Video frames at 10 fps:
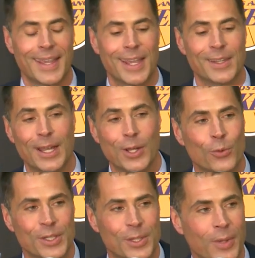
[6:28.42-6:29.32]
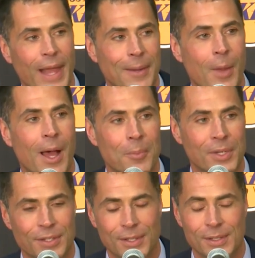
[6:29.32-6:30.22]
And like only the Black
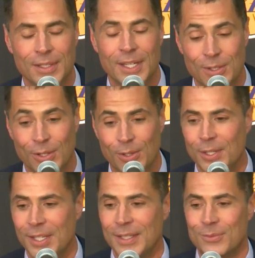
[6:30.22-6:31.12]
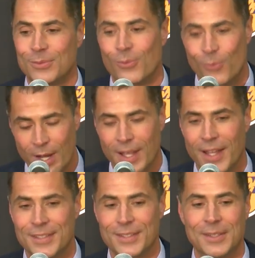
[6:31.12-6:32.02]
Mamba can do, he went
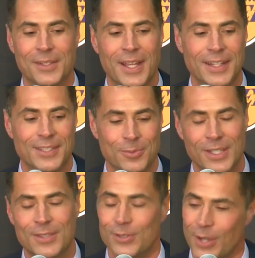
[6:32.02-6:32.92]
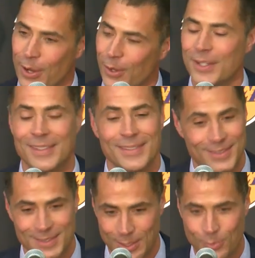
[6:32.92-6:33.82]
on Stephen A. Smith's show and
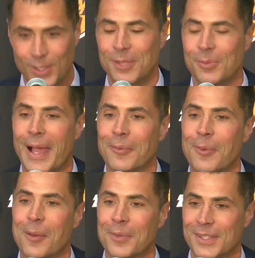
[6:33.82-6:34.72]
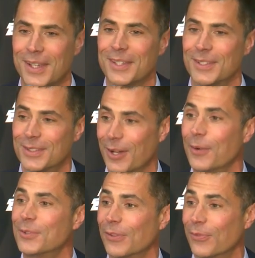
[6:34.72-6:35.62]
did what the Black Mamba does in
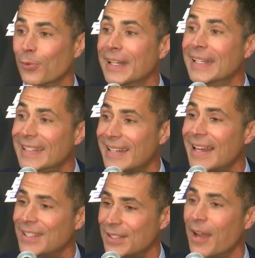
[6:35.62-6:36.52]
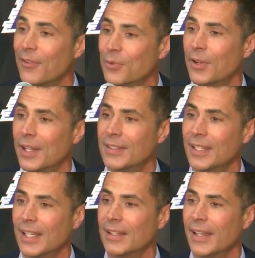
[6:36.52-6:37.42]
terms of re-engaging everyone to
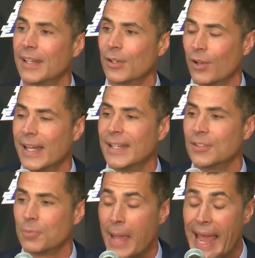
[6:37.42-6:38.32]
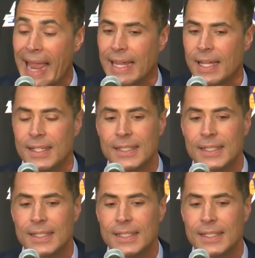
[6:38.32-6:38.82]
get Laker greatness back.